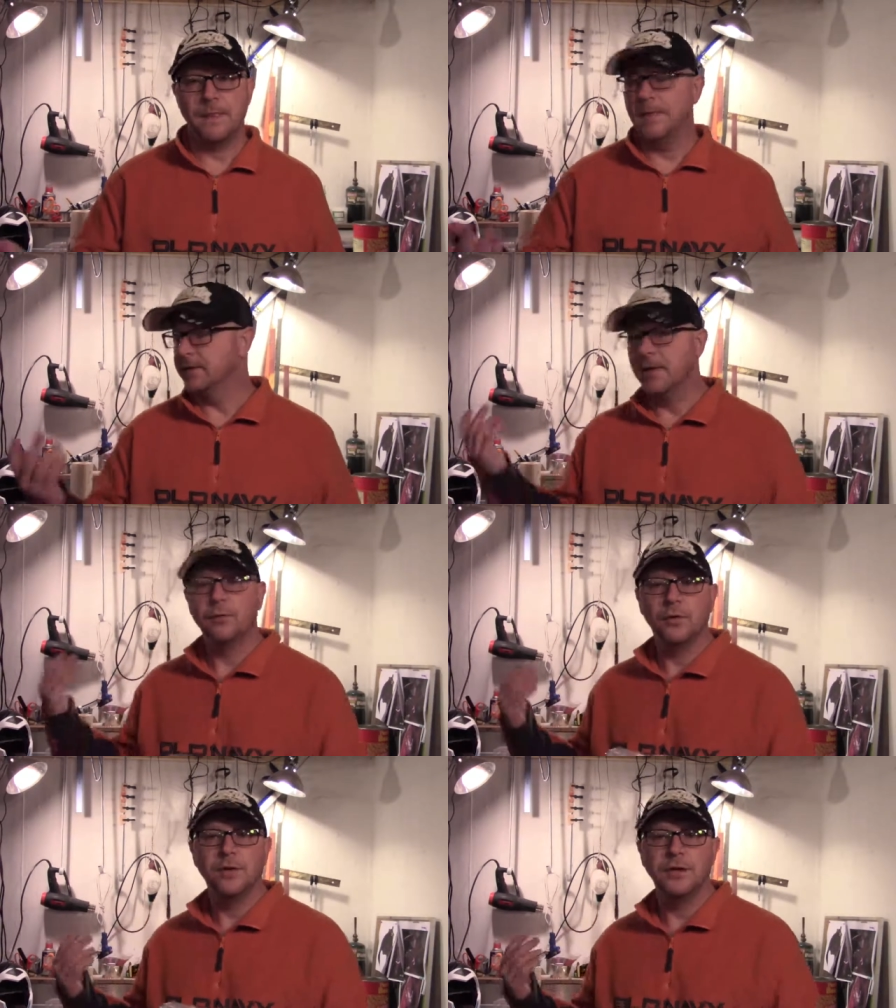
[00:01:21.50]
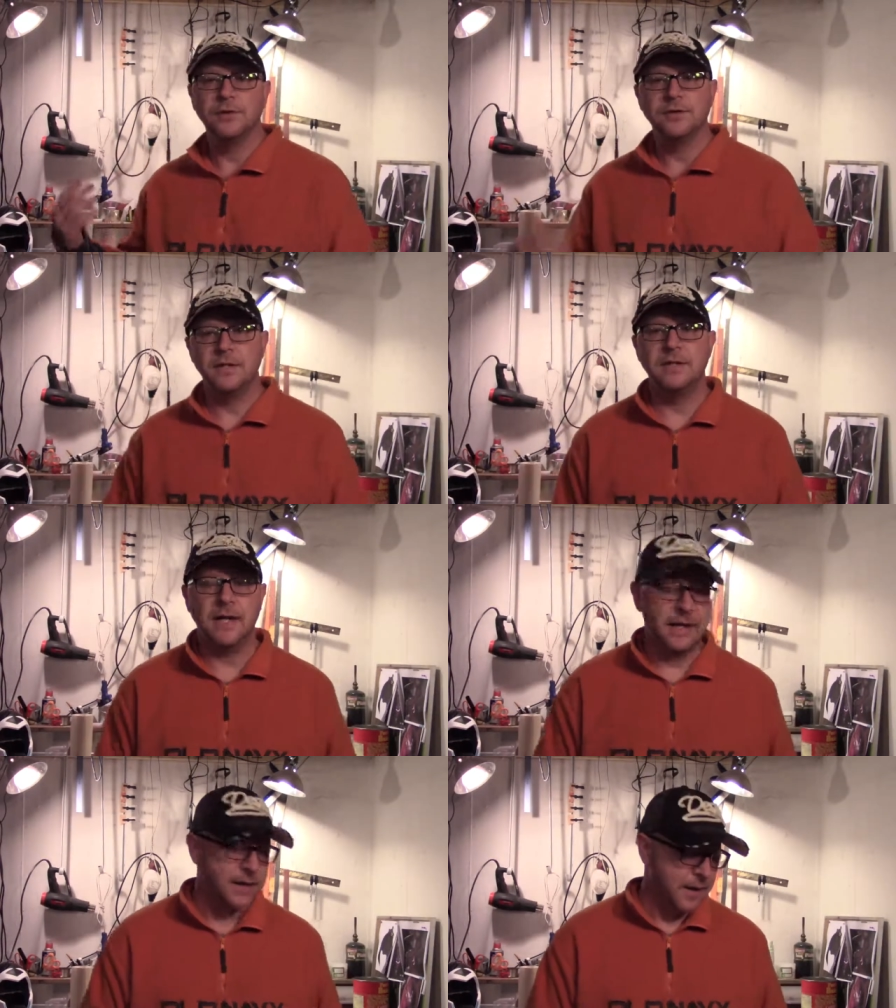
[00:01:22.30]
the stuff we're going to use
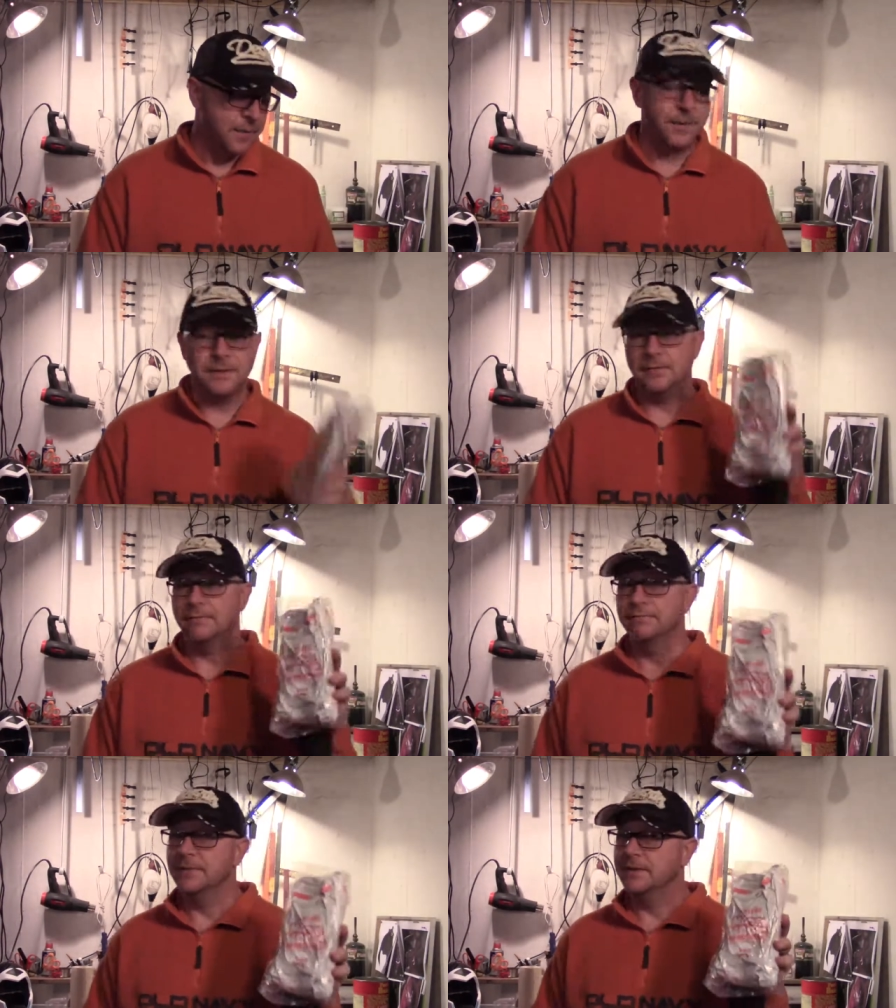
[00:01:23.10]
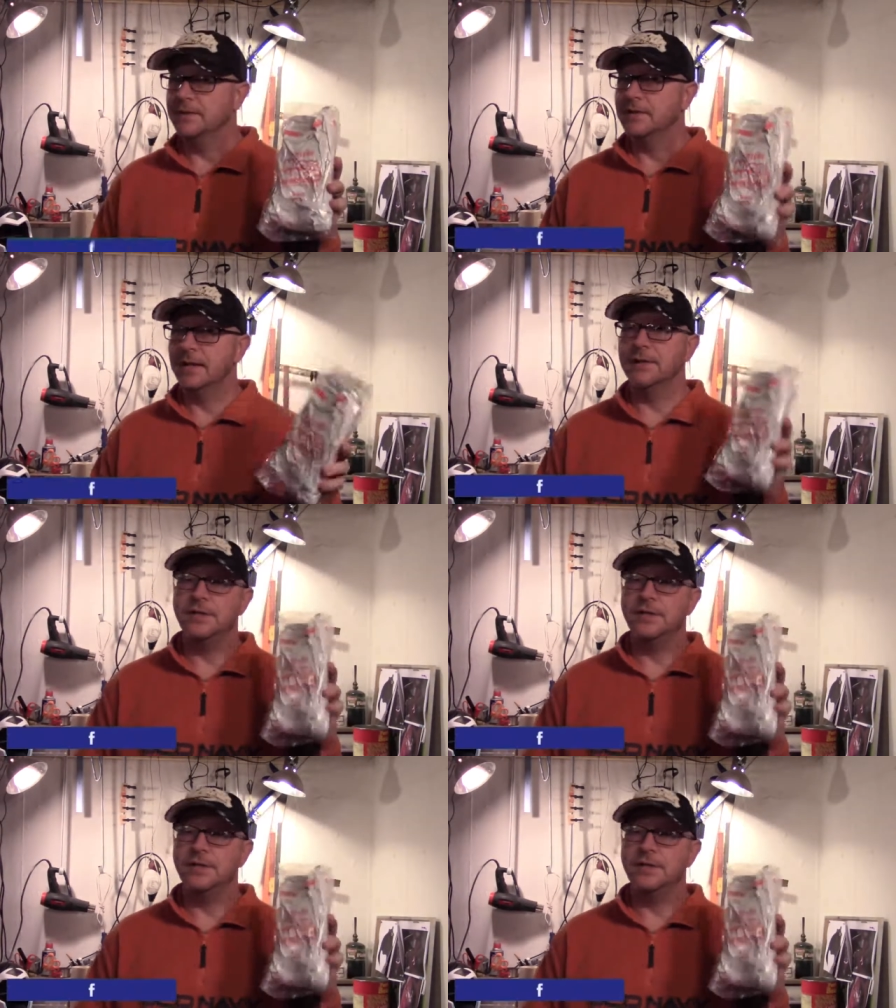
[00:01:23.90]
today. But this is not the